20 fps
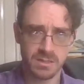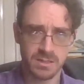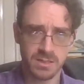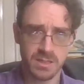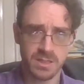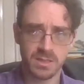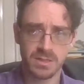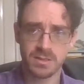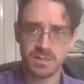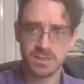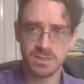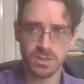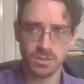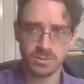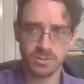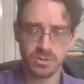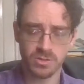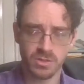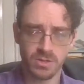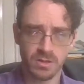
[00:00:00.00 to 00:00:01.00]
in this
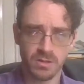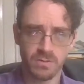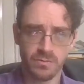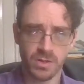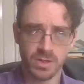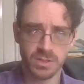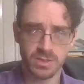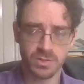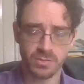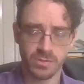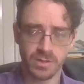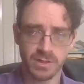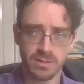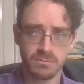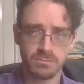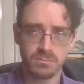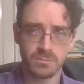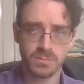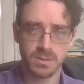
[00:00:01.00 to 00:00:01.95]
alternative history,